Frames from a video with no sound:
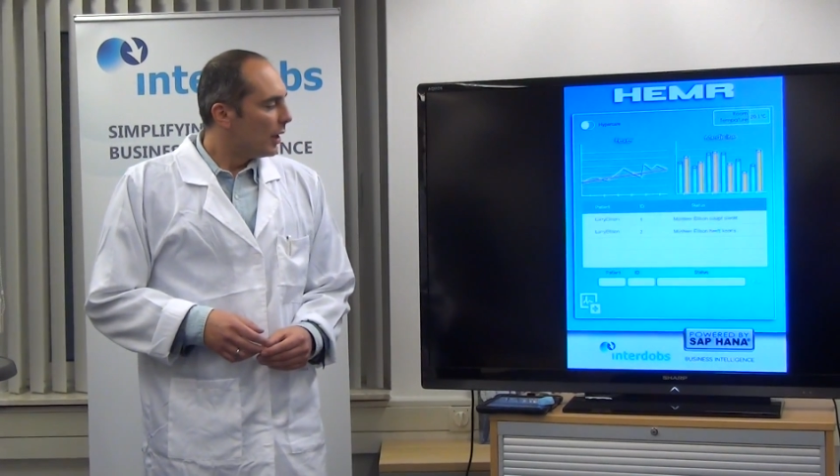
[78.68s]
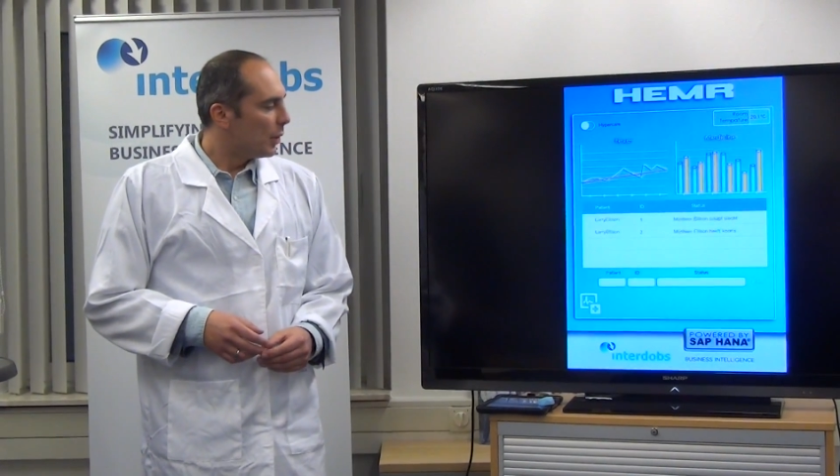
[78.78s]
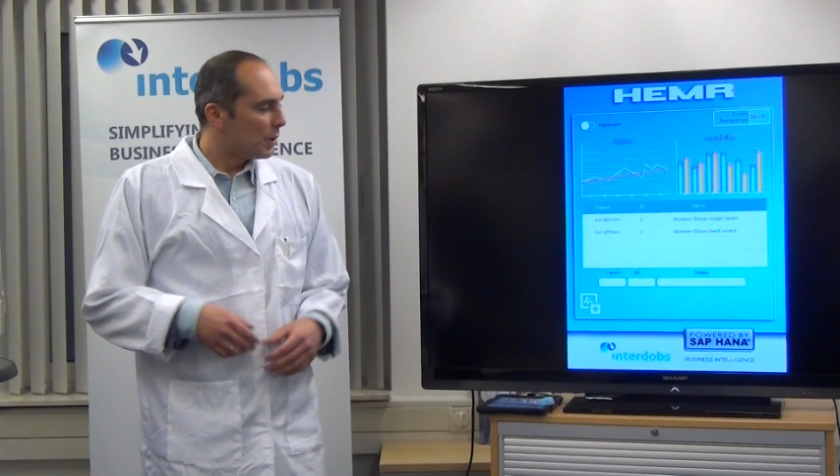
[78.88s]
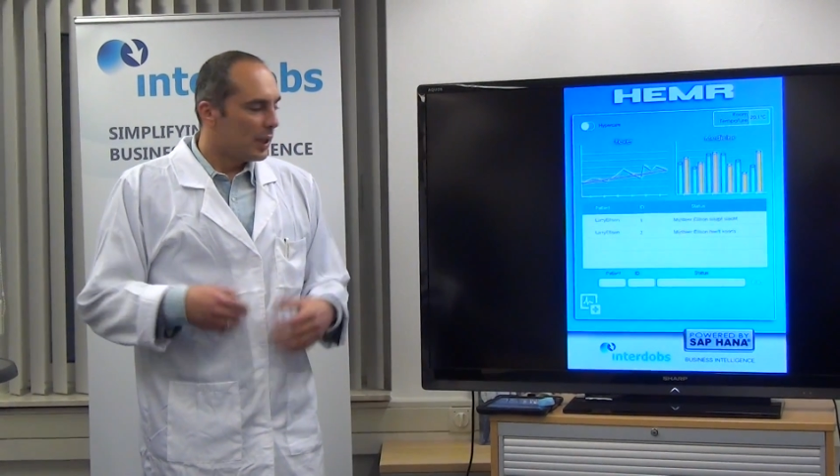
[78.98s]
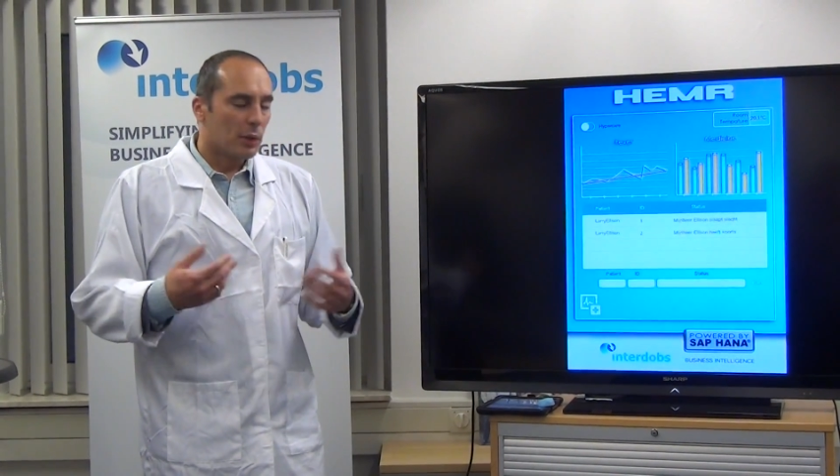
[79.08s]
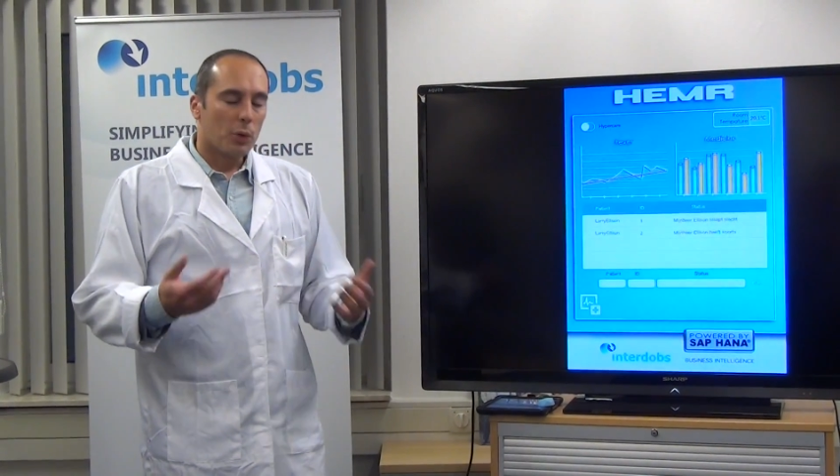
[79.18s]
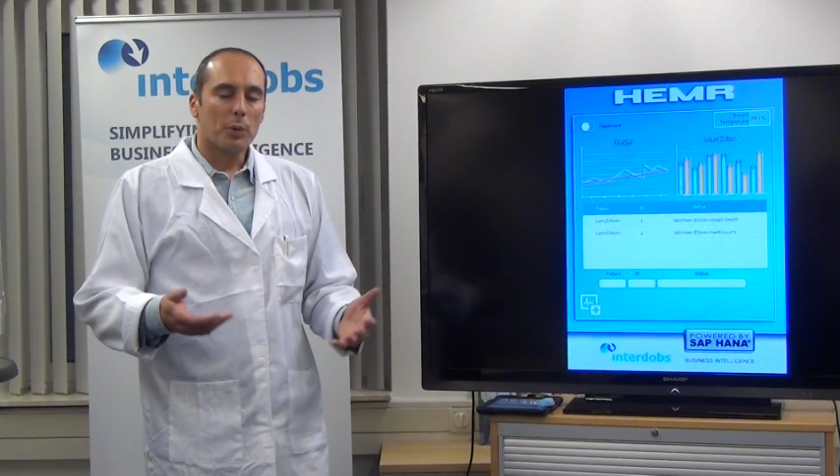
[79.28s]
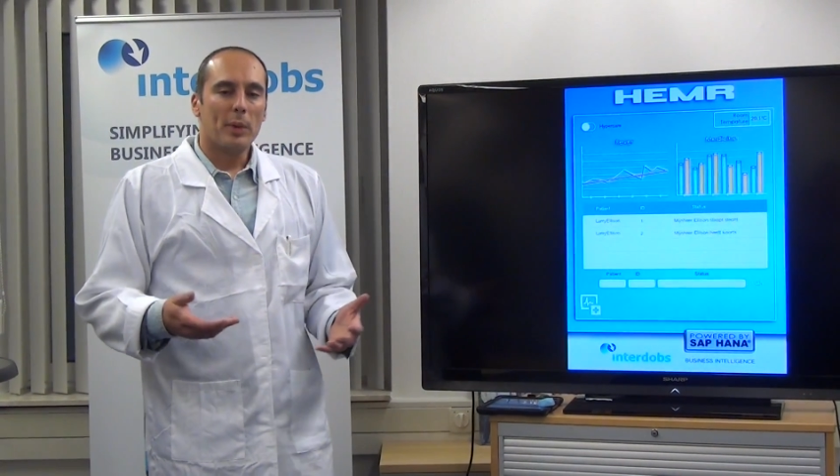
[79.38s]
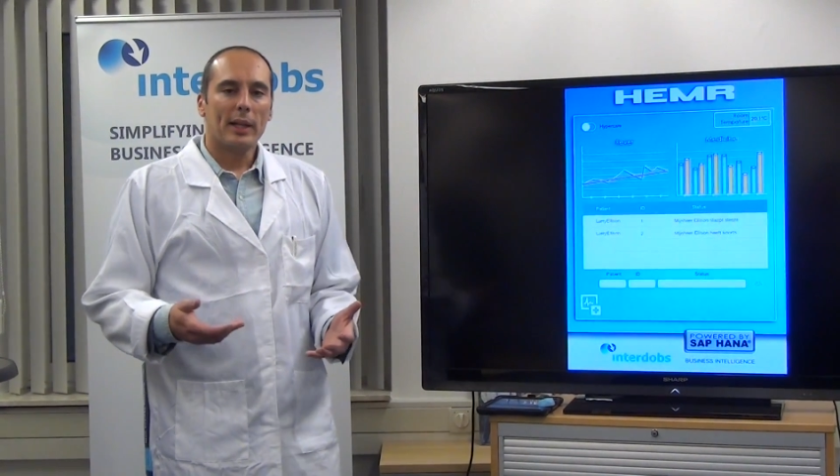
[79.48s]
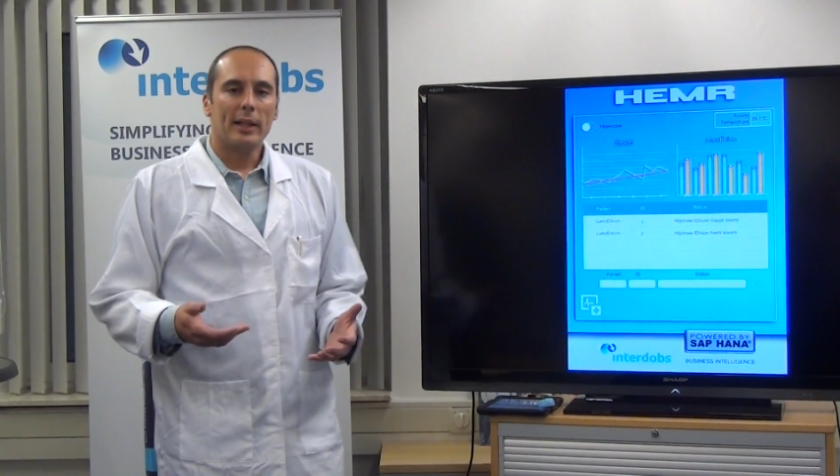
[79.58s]
you will see that
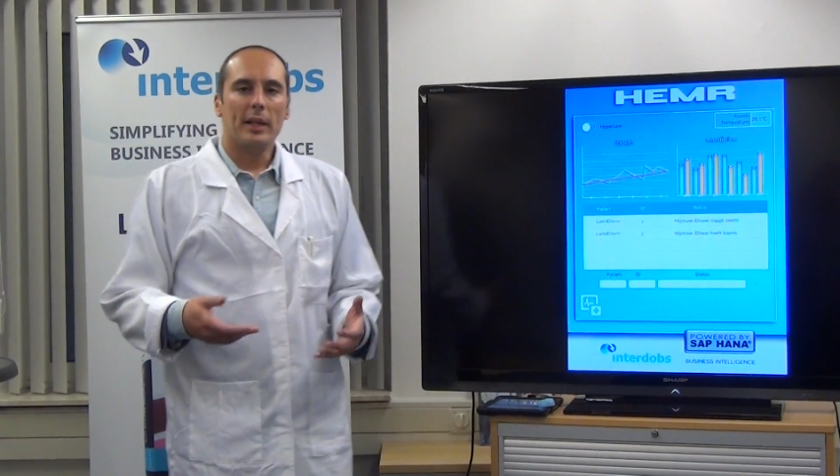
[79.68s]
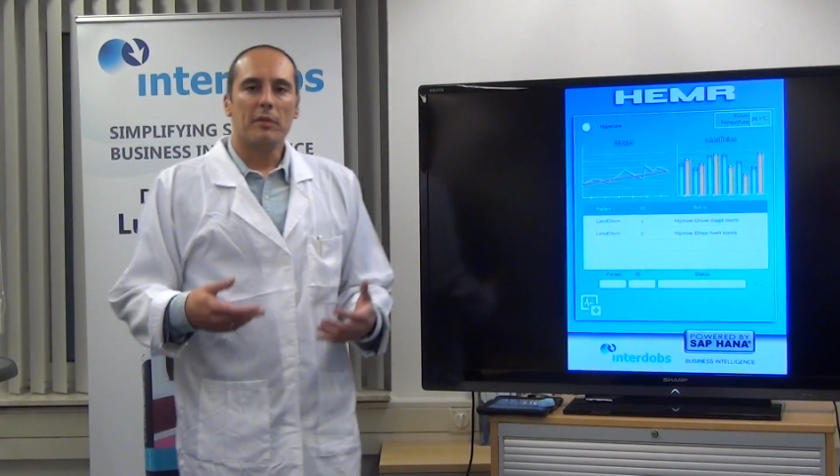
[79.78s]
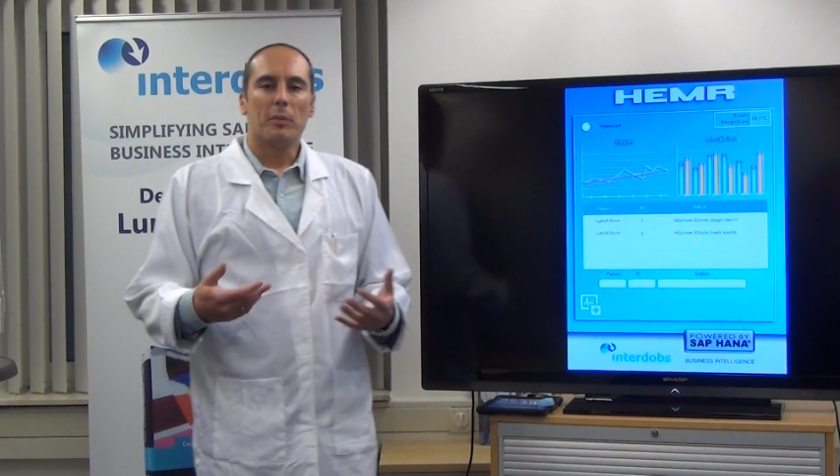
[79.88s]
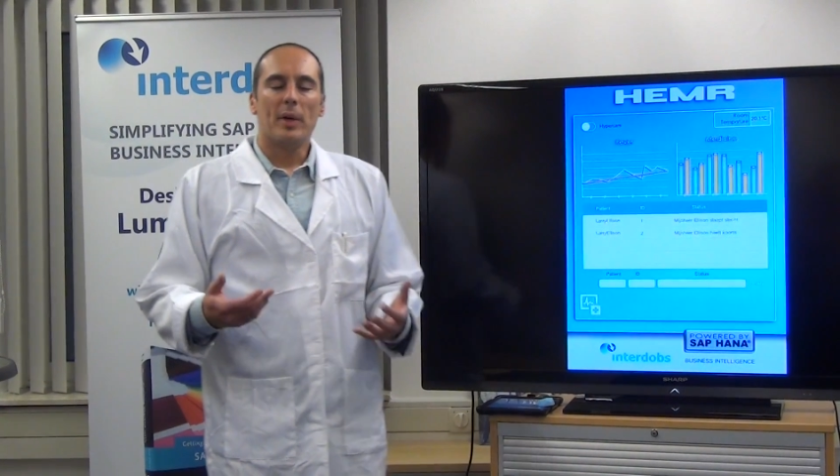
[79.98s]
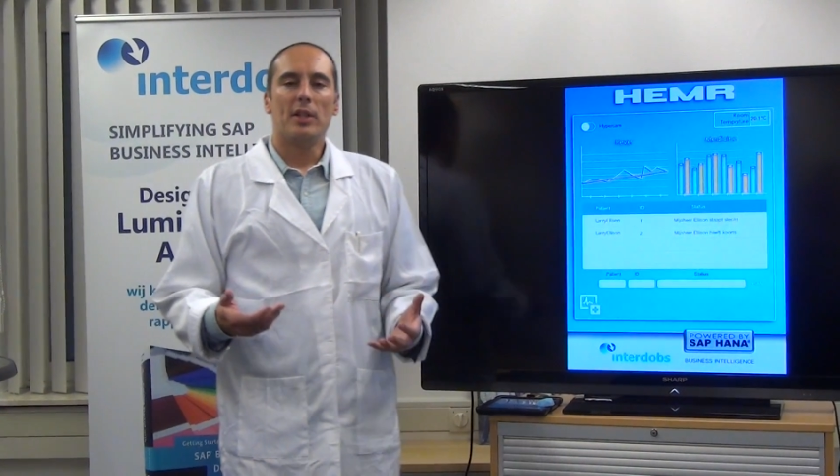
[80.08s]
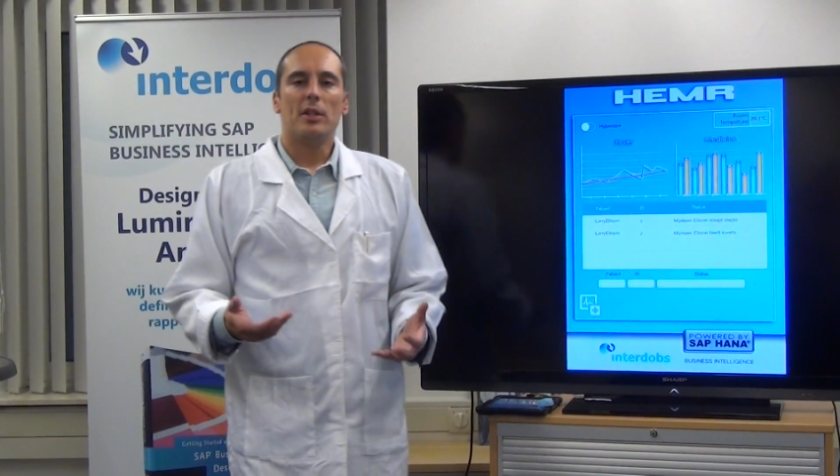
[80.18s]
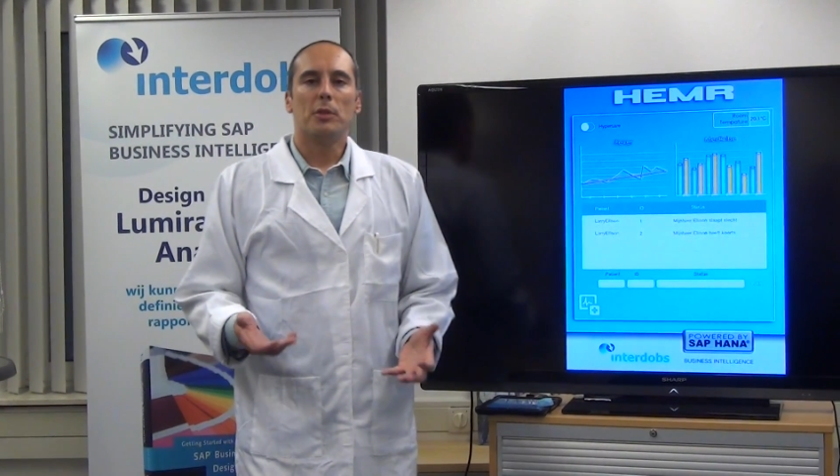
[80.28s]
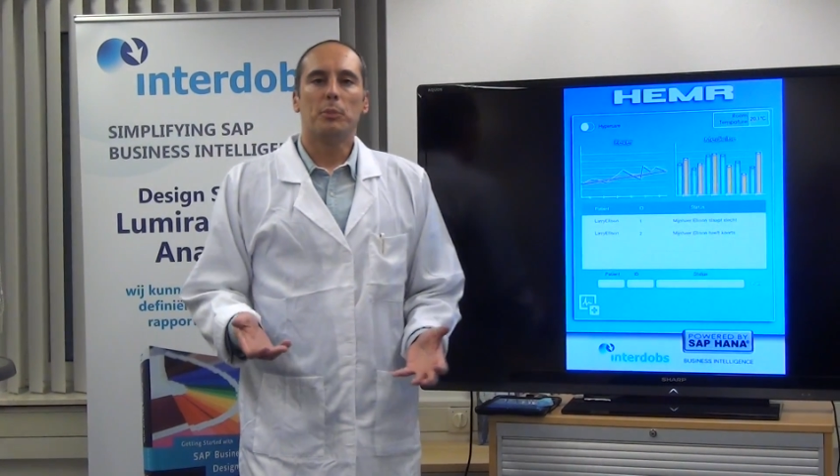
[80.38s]
automatically the information